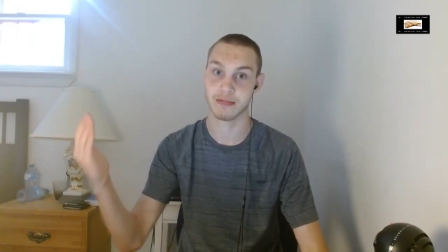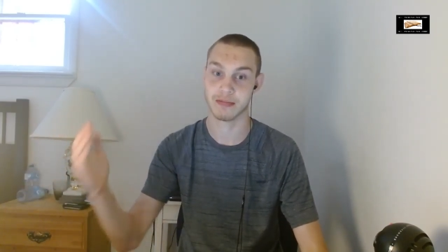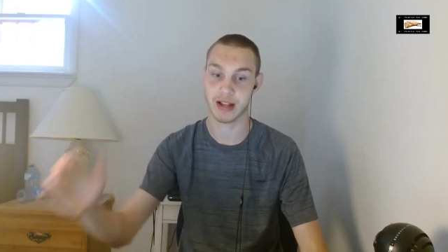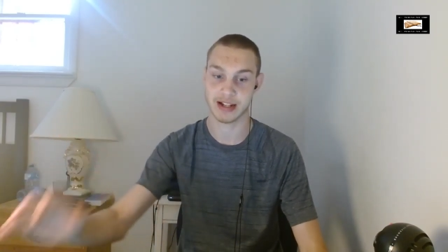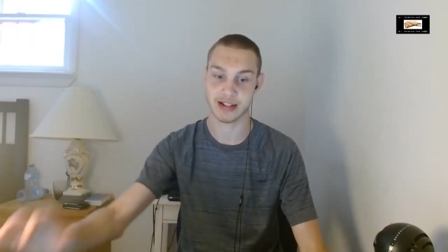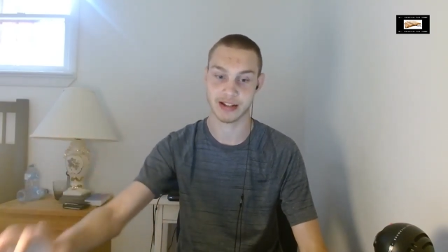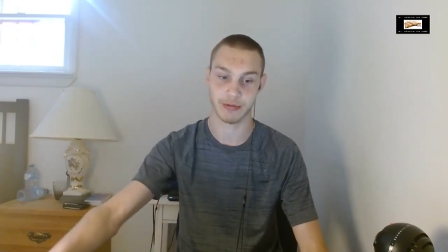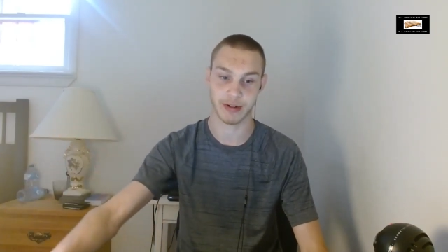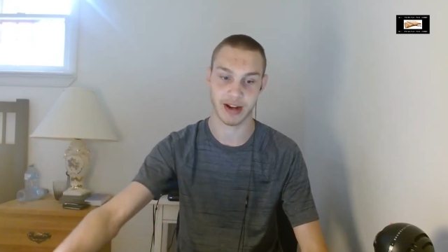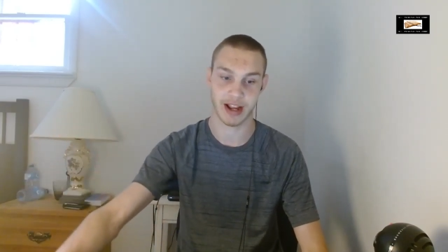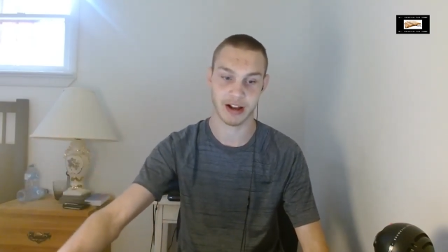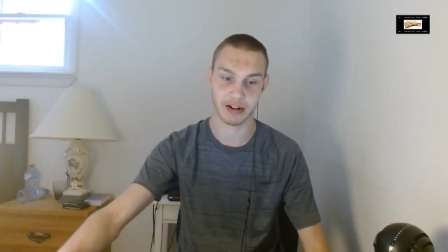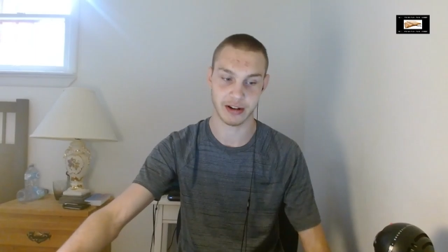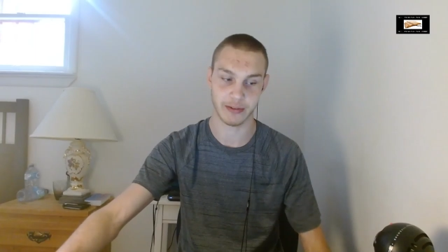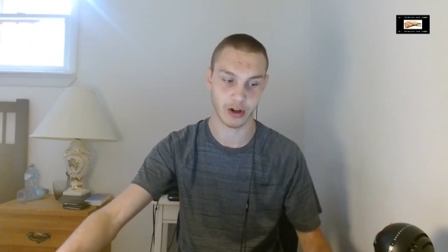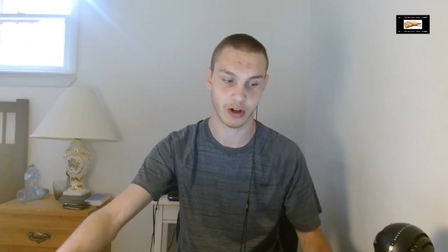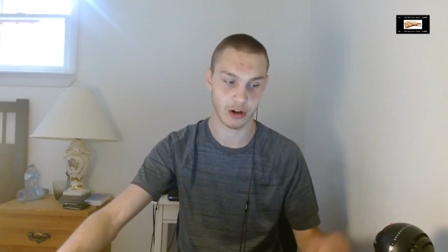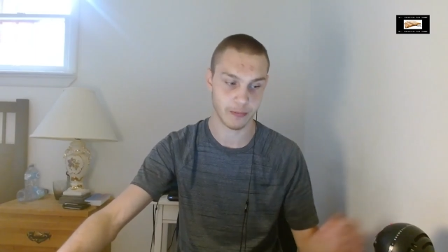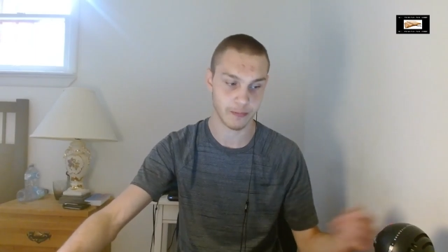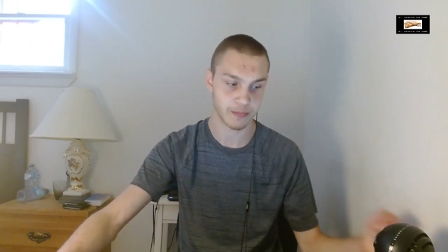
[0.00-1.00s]
That's the reality
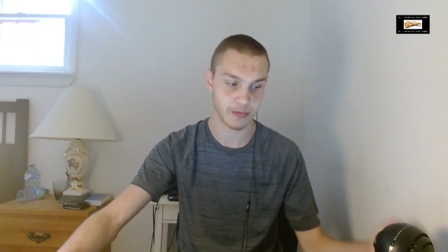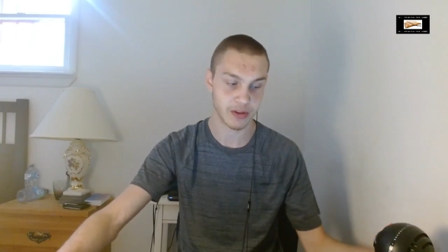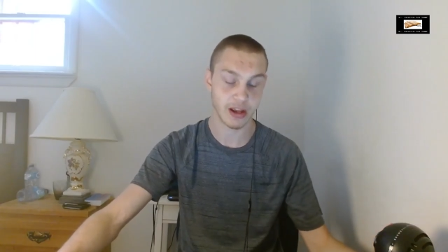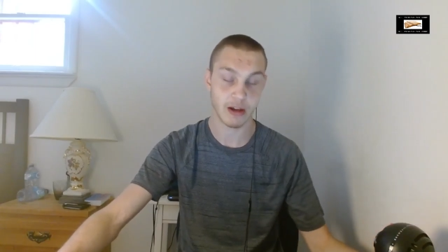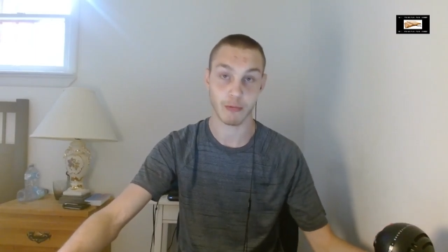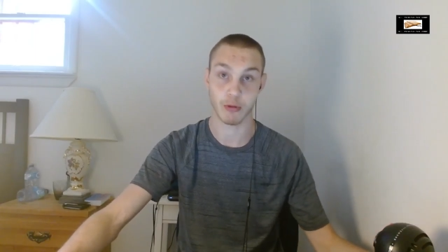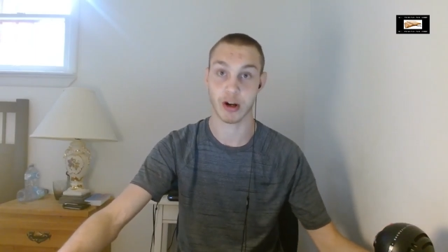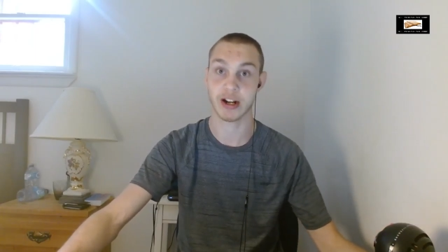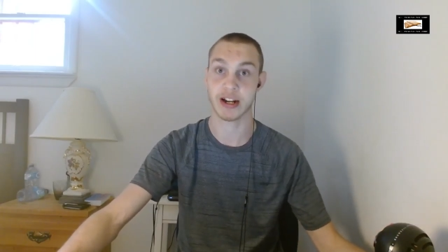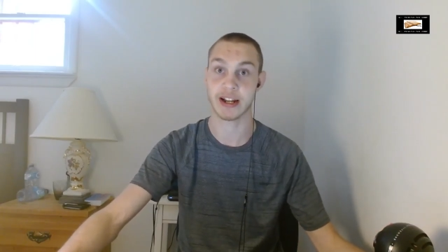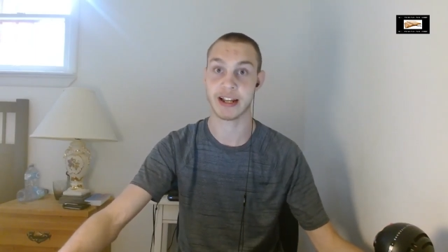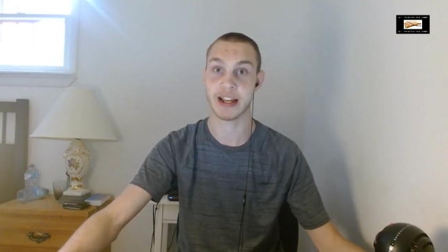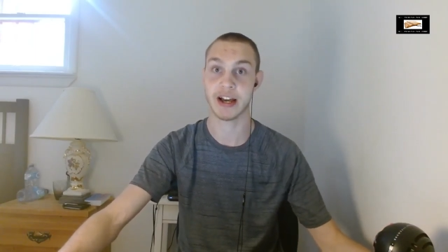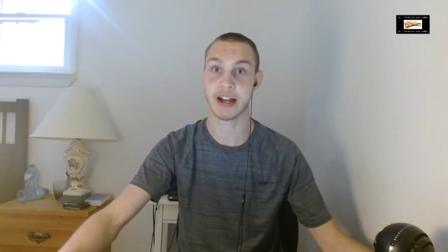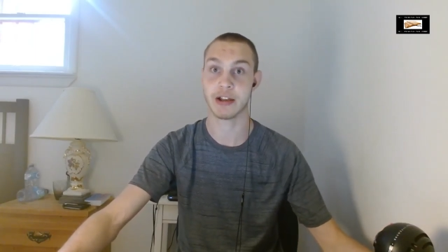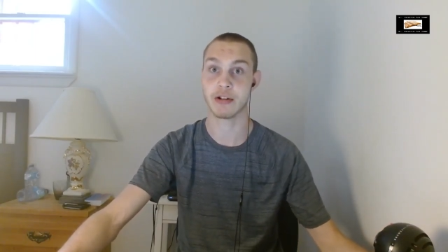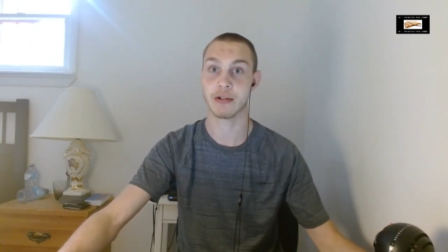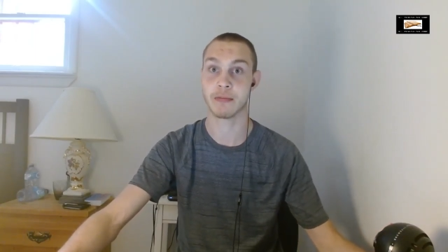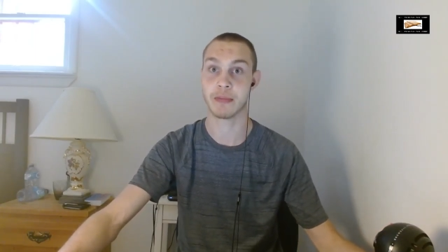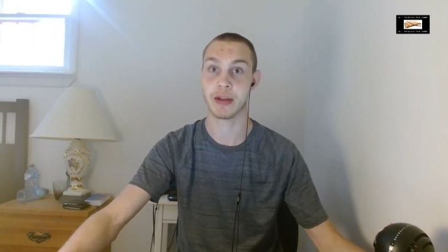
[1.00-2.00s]
of it all. We're going to
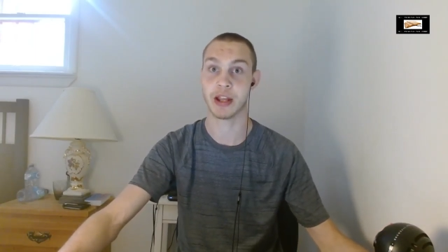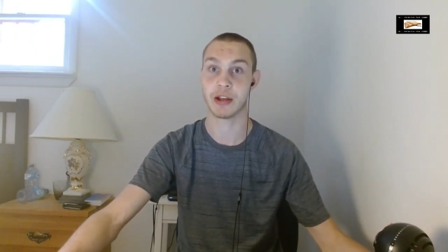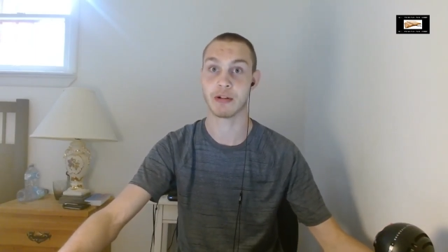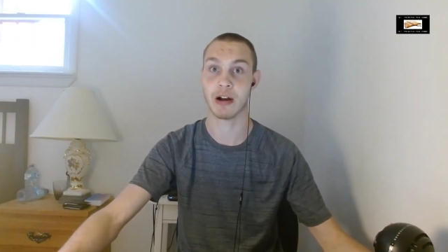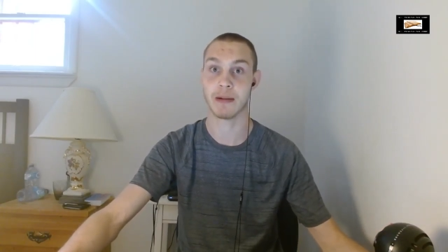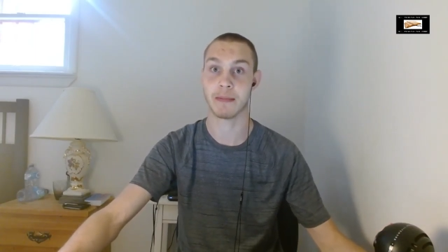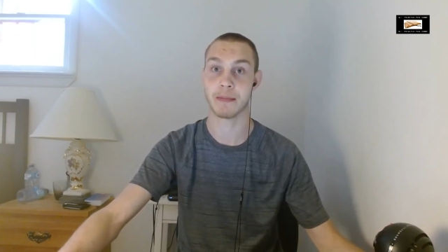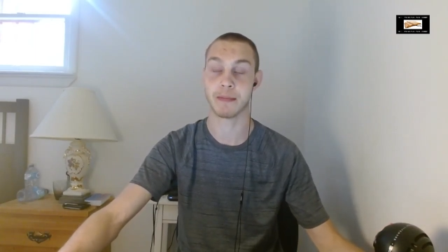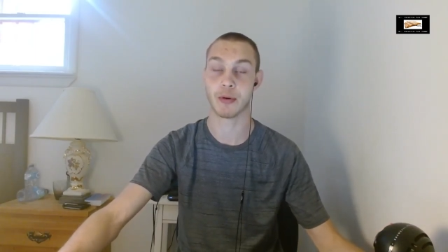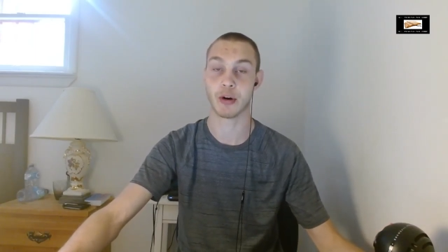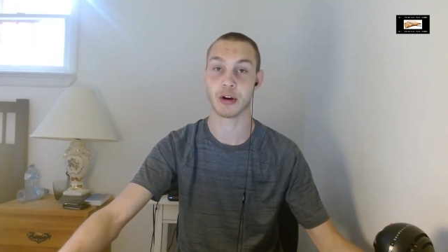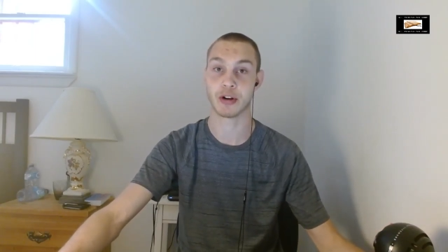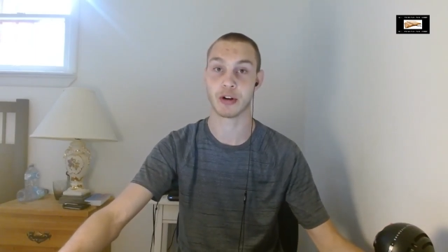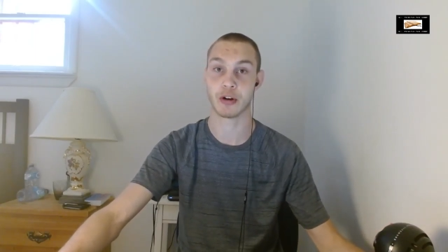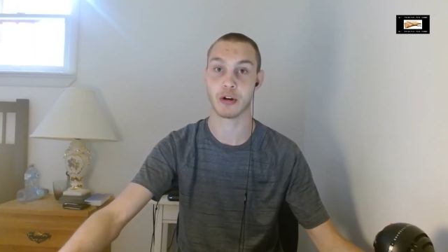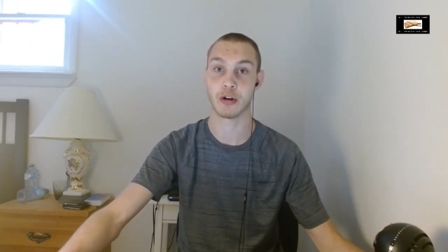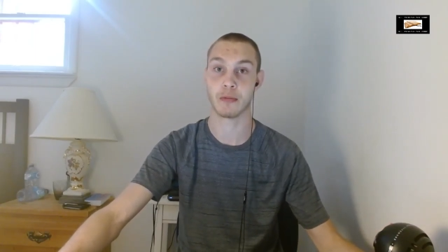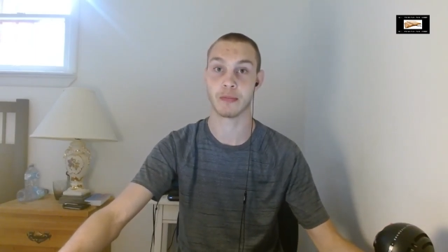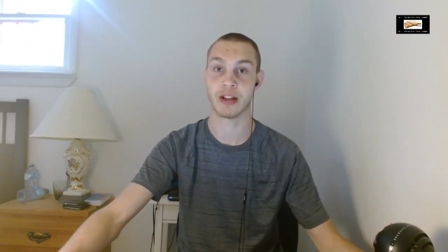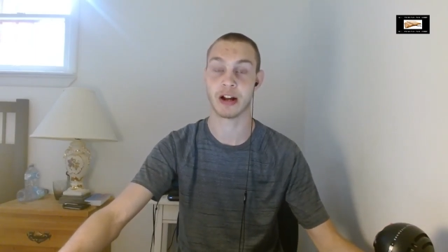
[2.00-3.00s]
kill you and beat you up and burn
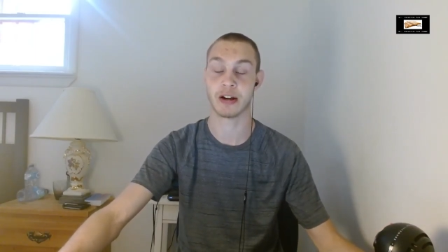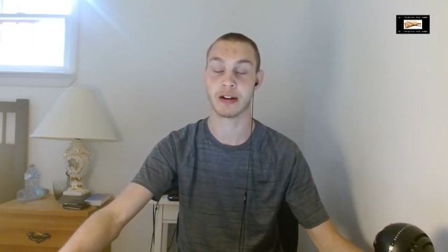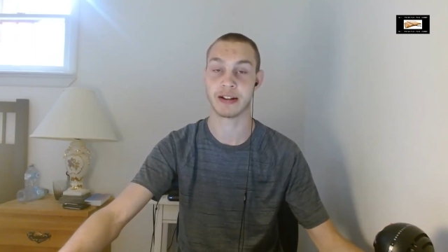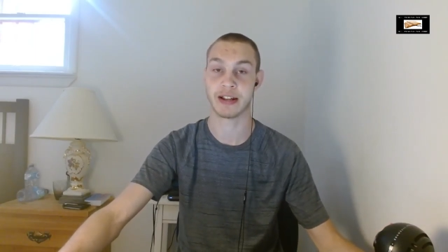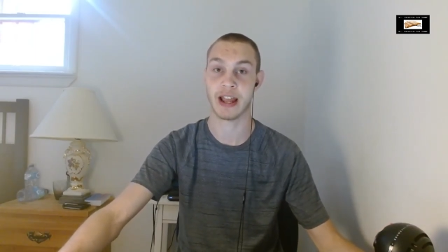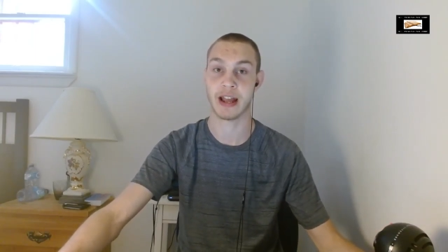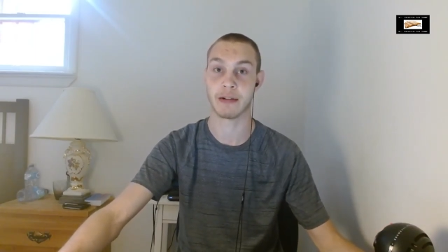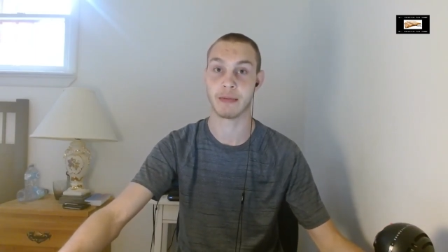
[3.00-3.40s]
your home down and,